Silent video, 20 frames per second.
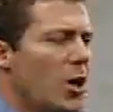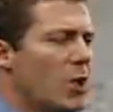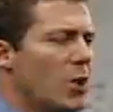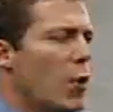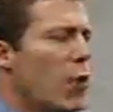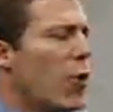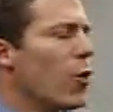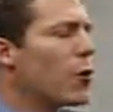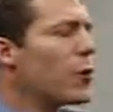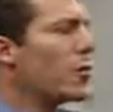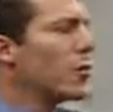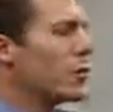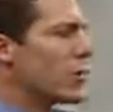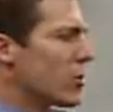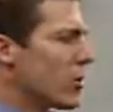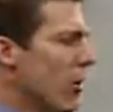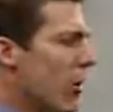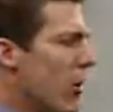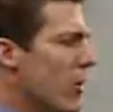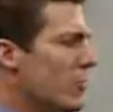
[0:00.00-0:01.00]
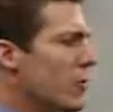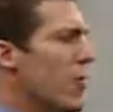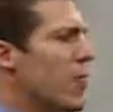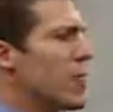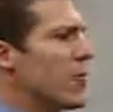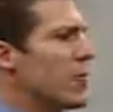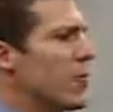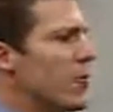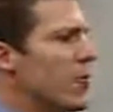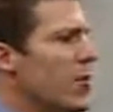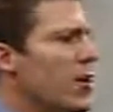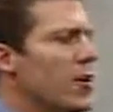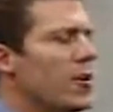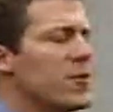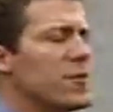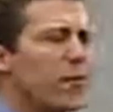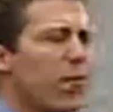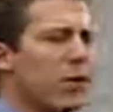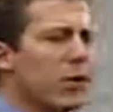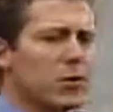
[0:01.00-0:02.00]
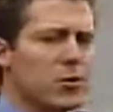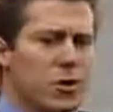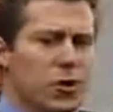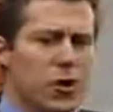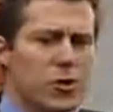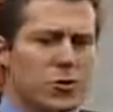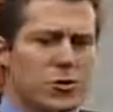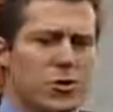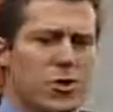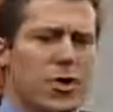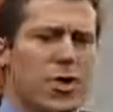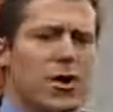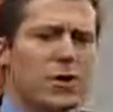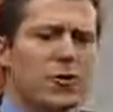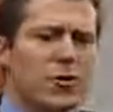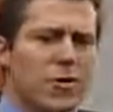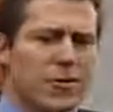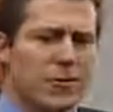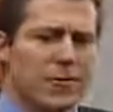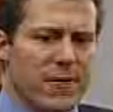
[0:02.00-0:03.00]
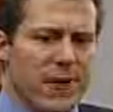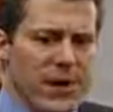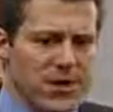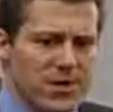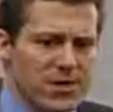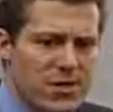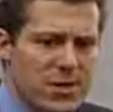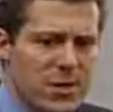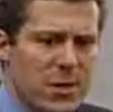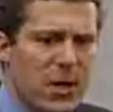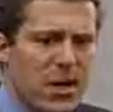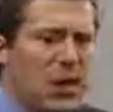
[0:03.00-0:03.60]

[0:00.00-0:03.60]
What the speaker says: You're holding your cards very, very close to your vest.